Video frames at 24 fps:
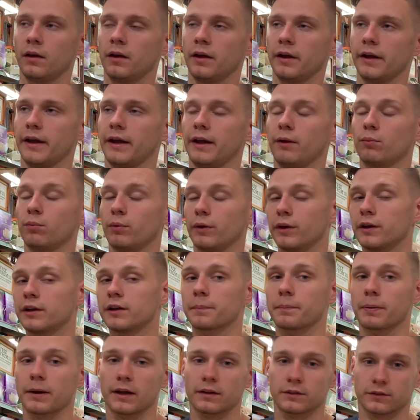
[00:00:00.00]
It really
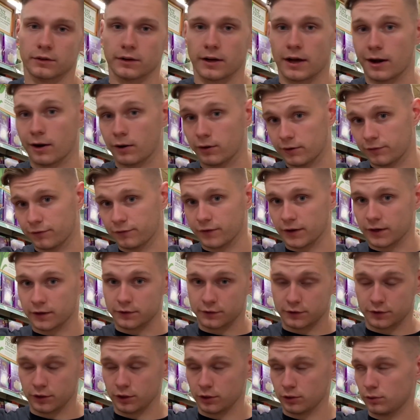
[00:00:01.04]
depends on how it
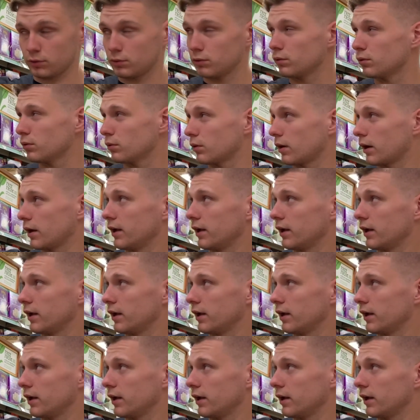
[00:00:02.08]
affects you.